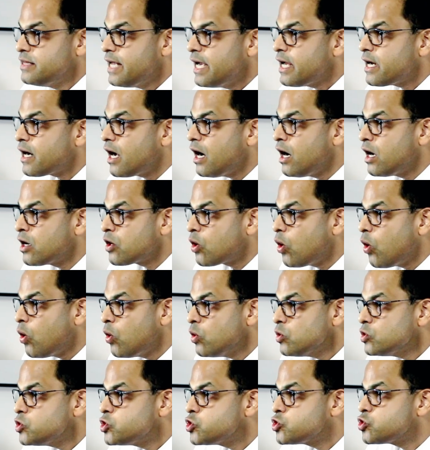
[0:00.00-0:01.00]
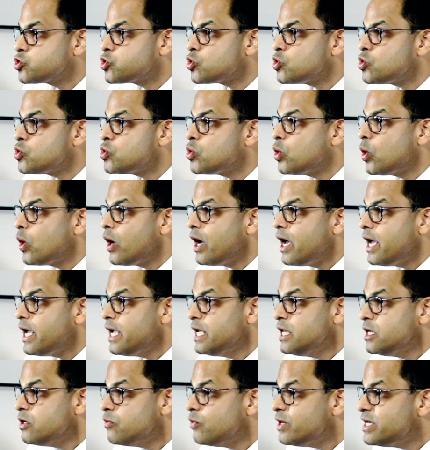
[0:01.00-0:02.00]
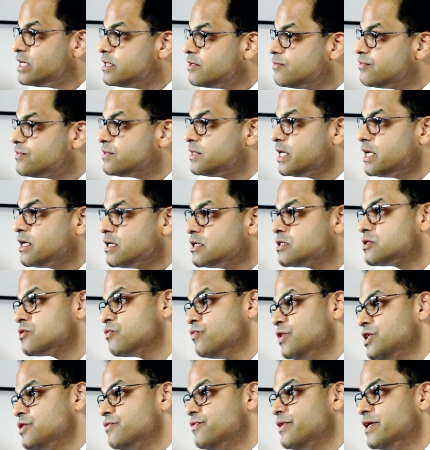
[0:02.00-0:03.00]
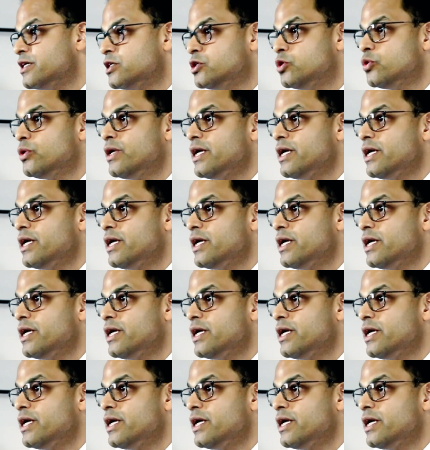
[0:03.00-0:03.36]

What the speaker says: There are also innovative things which we are